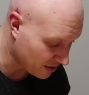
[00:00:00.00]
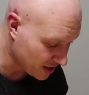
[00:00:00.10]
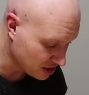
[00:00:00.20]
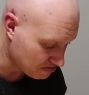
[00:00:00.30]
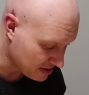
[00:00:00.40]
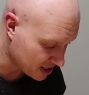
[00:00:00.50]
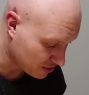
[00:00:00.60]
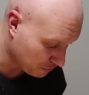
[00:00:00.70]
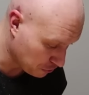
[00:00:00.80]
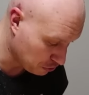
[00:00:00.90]
This
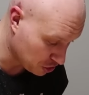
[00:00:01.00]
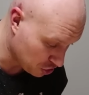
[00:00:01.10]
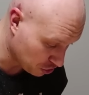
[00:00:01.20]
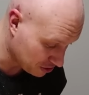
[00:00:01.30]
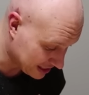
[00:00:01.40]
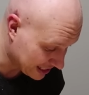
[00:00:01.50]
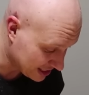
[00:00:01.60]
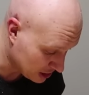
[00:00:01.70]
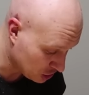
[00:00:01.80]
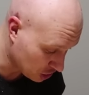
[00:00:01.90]
mixed fruit juice
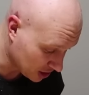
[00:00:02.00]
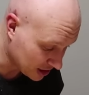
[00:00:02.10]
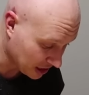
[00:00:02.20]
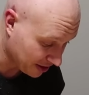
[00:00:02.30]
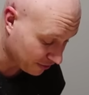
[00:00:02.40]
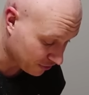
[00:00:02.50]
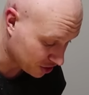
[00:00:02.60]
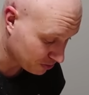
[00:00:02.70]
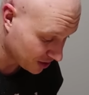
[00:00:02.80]
tastes just like a fresh